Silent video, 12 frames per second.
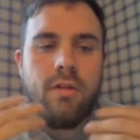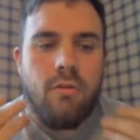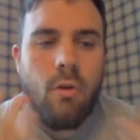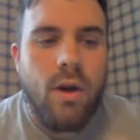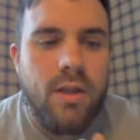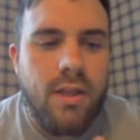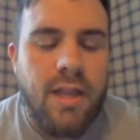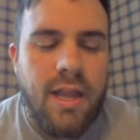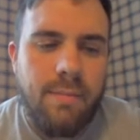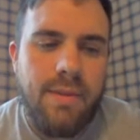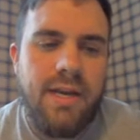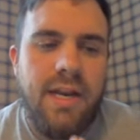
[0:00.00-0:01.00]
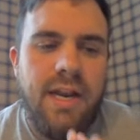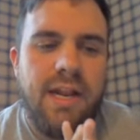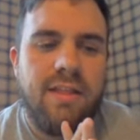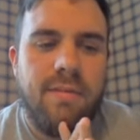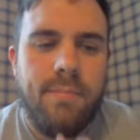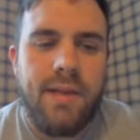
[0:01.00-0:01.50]
So I wanted to take a minute and
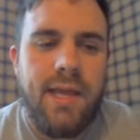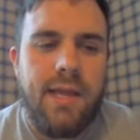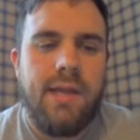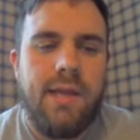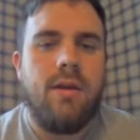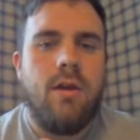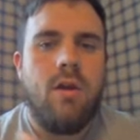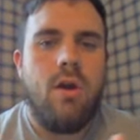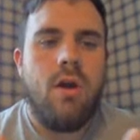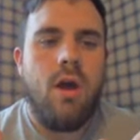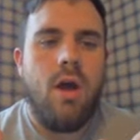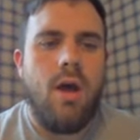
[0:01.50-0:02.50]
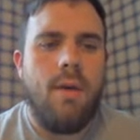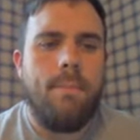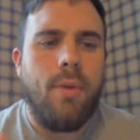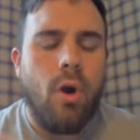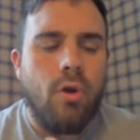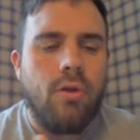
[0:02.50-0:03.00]
explain
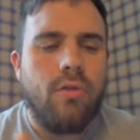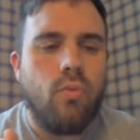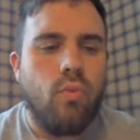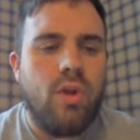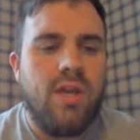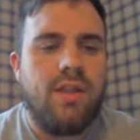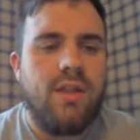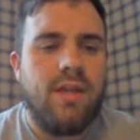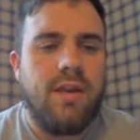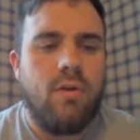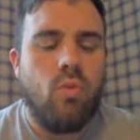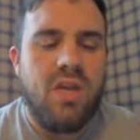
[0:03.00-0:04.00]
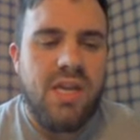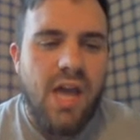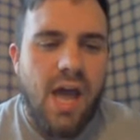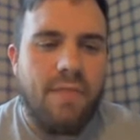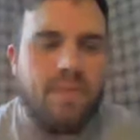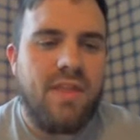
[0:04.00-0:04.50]
part of the reason we
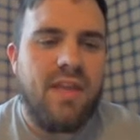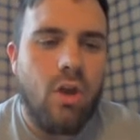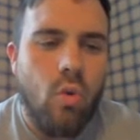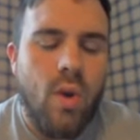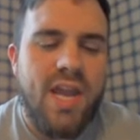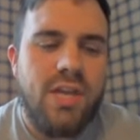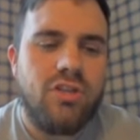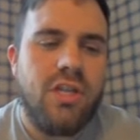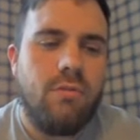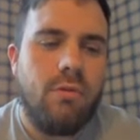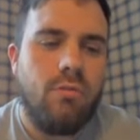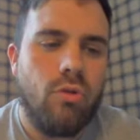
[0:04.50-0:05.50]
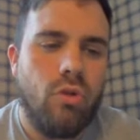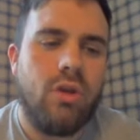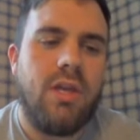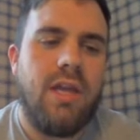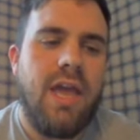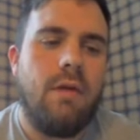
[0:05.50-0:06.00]
got the equation that we were
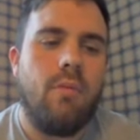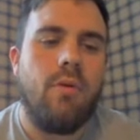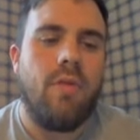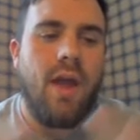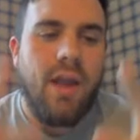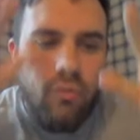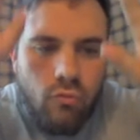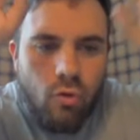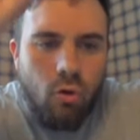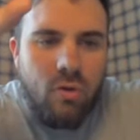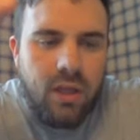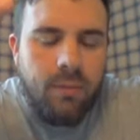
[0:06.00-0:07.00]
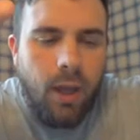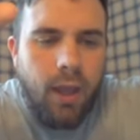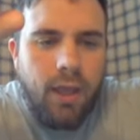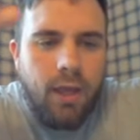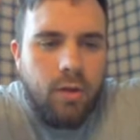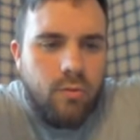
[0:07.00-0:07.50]
looking at, where the hydronium
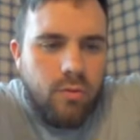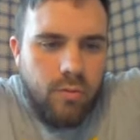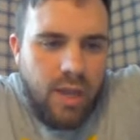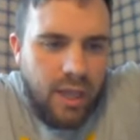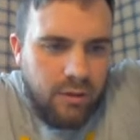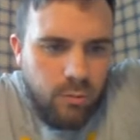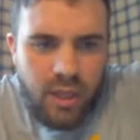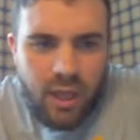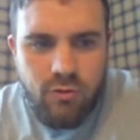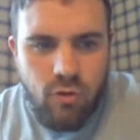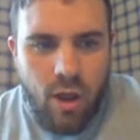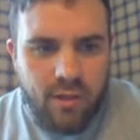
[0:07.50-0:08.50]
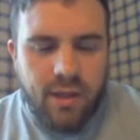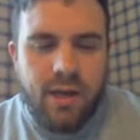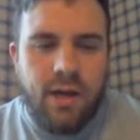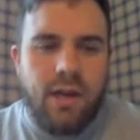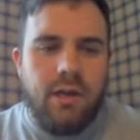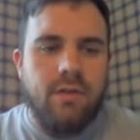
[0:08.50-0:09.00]
ion was reacting with the
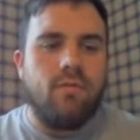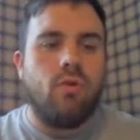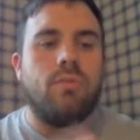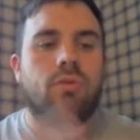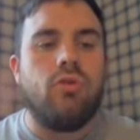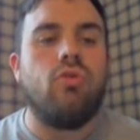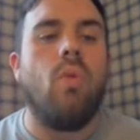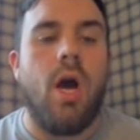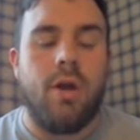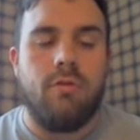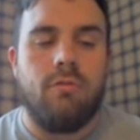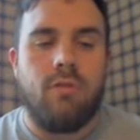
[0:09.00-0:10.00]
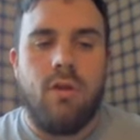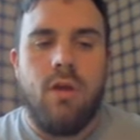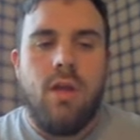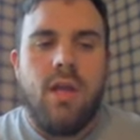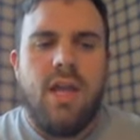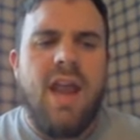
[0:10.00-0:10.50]
hydroxide ion to form two waters,
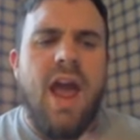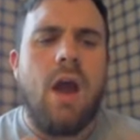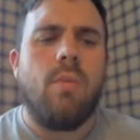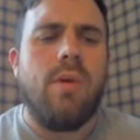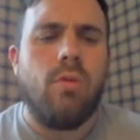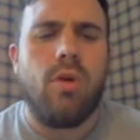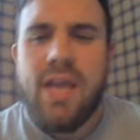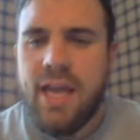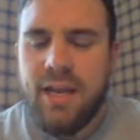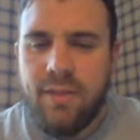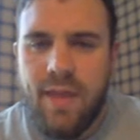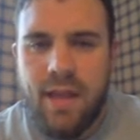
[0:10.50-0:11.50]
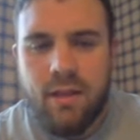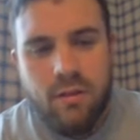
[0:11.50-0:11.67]
and how we were getting that.